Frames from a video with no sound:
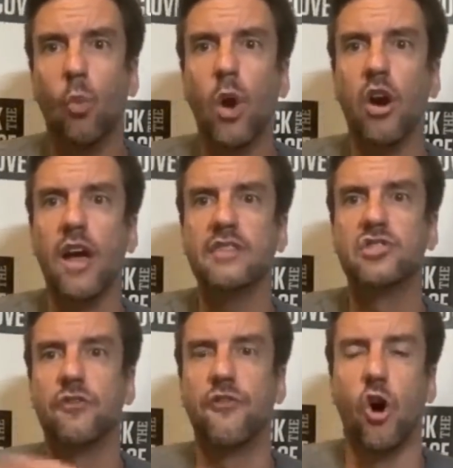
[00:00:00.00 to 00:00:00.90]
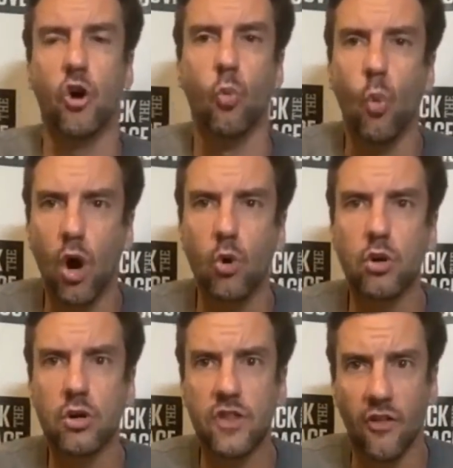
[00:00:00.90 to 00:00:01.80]
Whereas the far
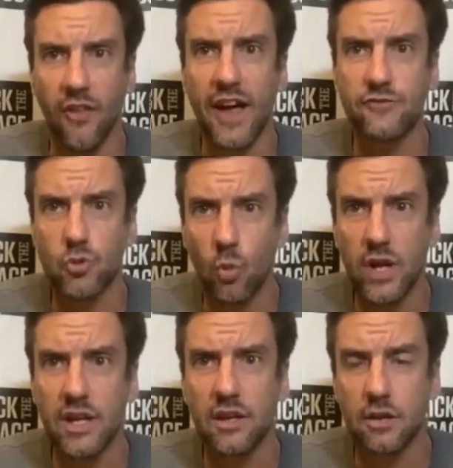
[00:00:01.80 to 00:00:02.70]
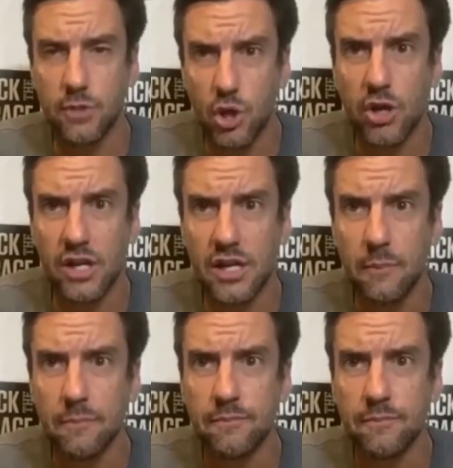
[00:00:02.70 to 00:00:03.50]
woke, the left-wing community